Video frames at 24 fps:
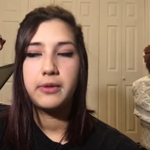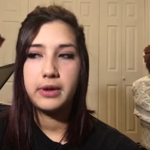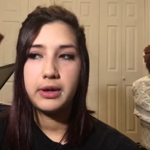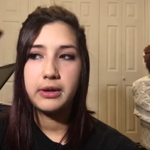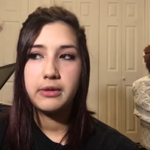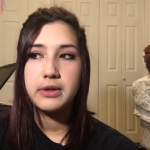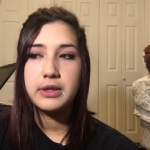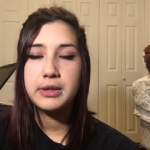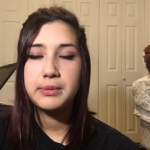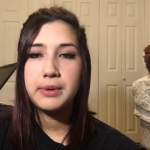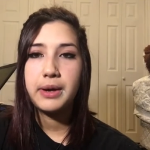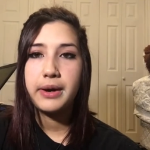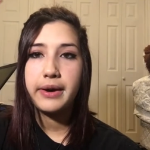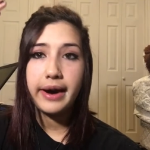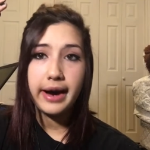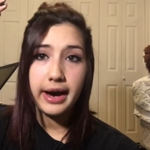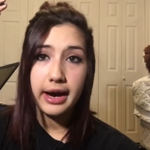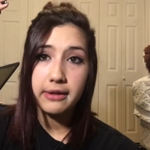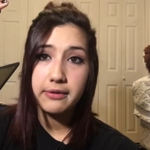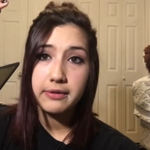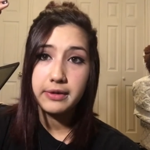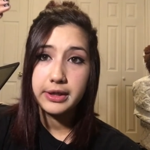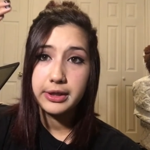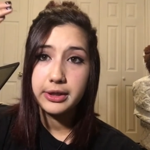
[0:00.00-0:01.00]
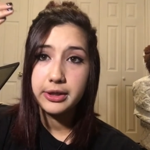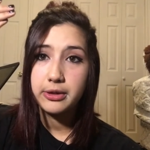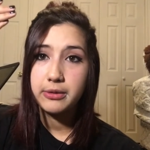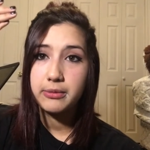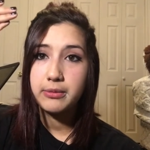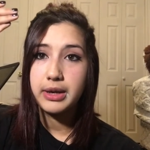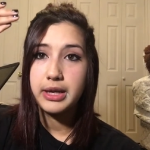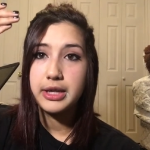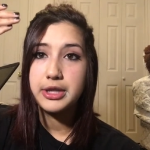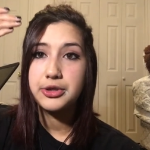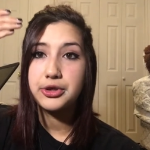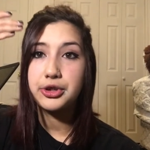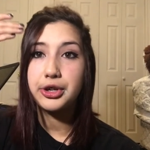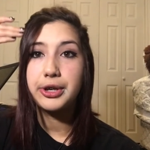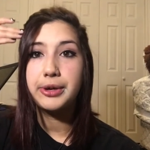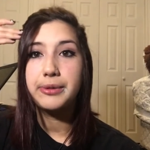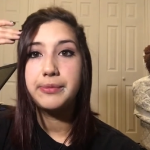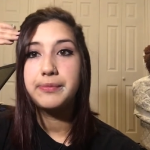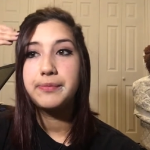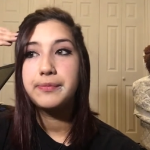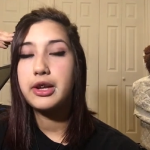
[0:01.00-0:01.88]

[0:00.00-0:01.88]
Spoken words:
When I was about halfway through my trip,